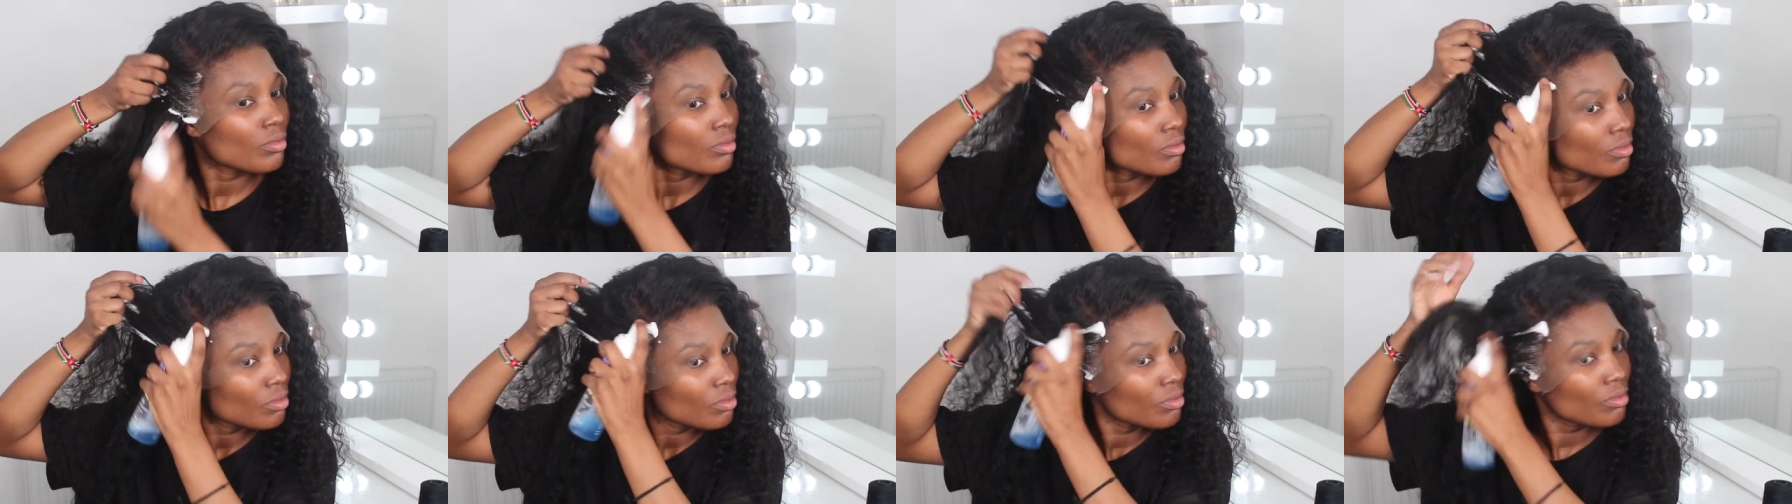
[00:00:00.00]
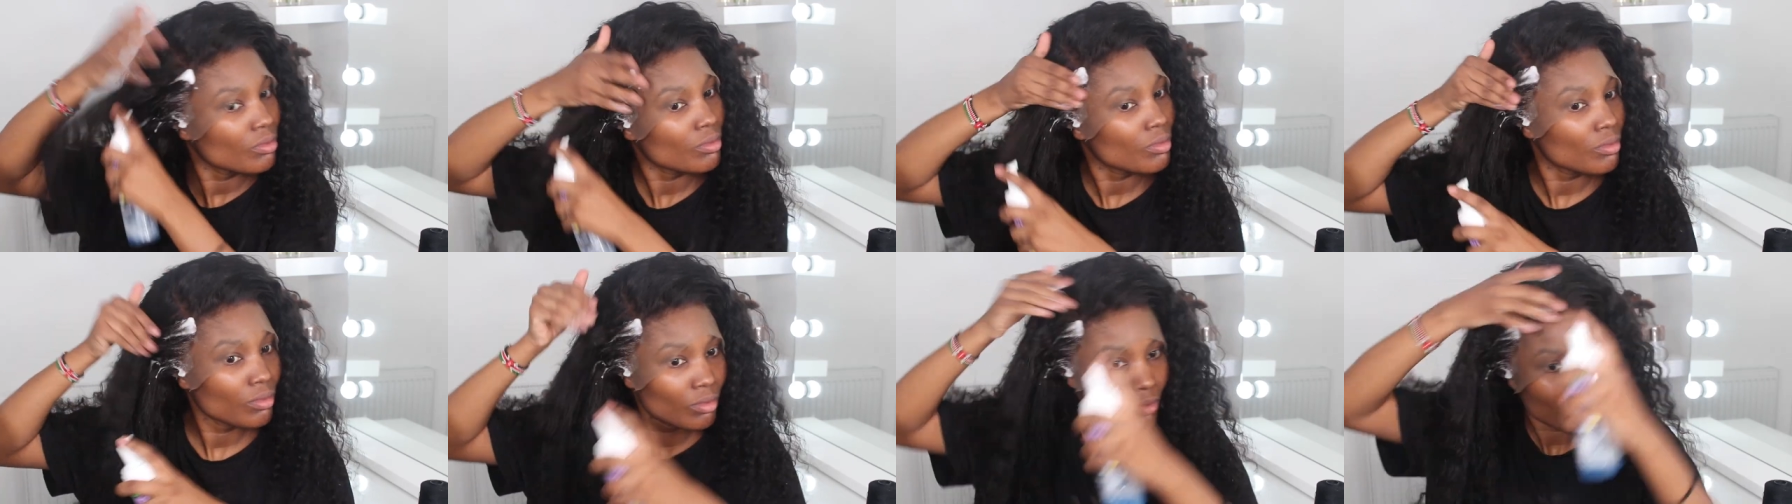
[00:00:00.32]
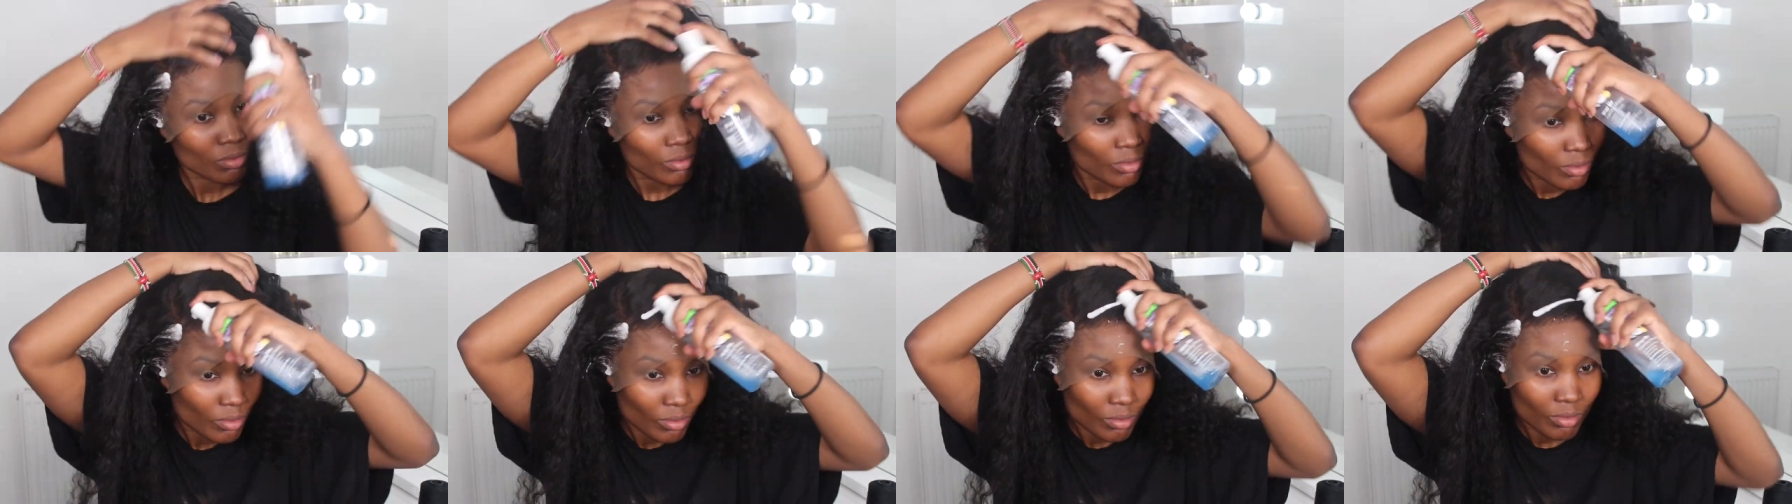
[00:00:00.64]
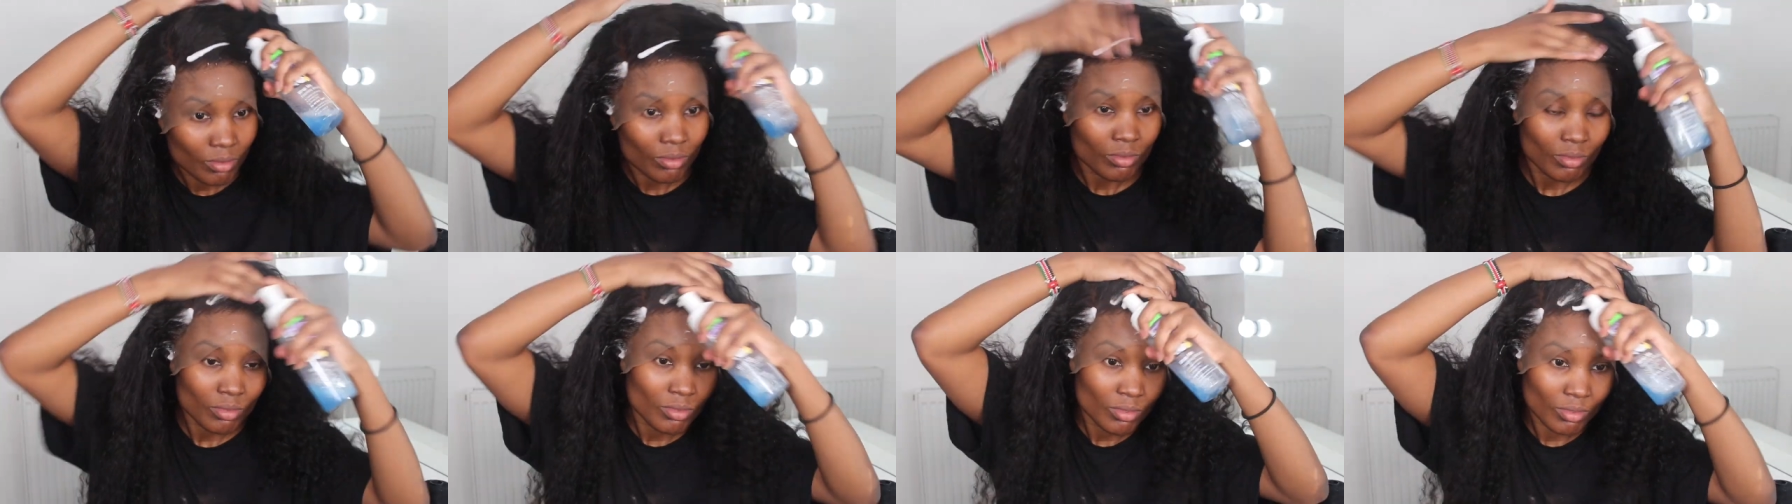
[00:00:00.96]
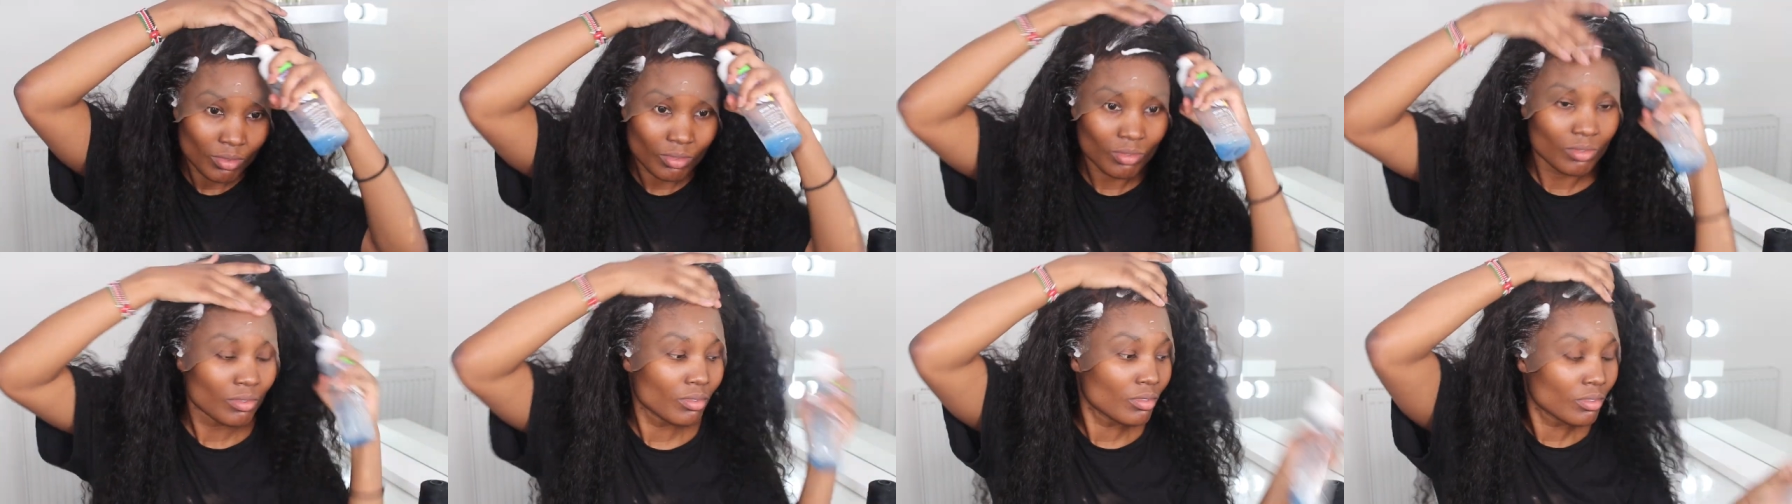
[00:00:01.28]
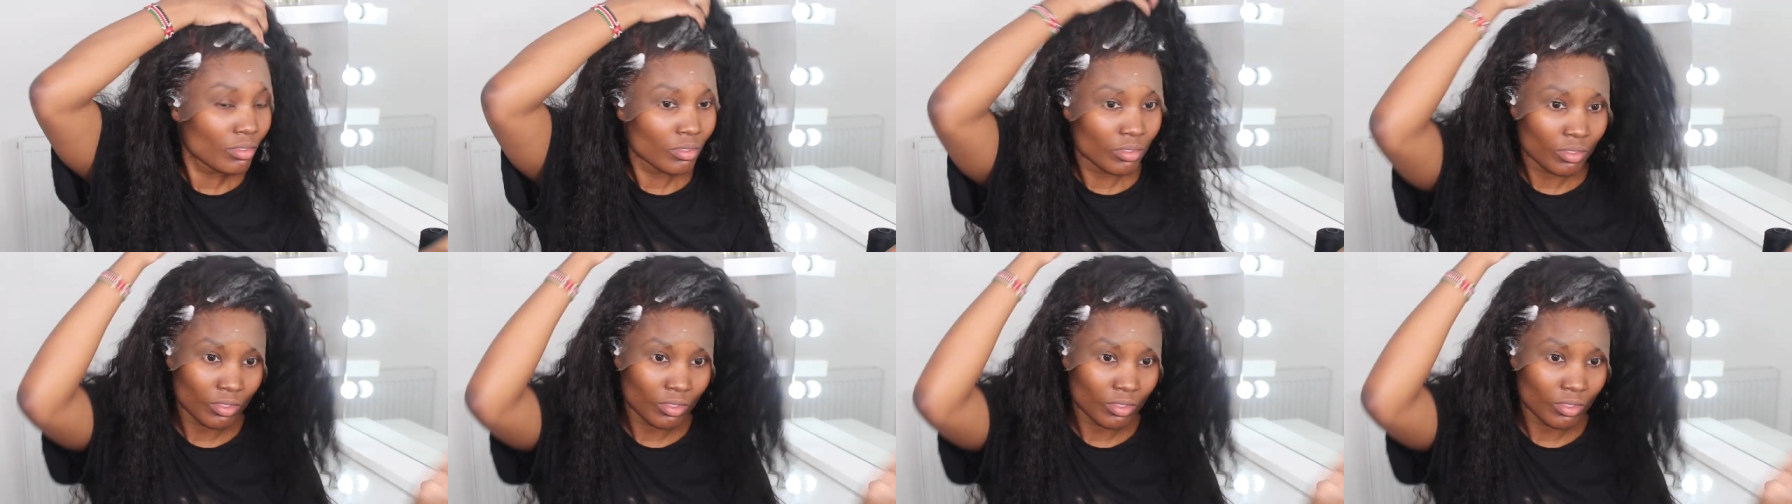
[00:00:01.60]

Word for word: my afro down soon.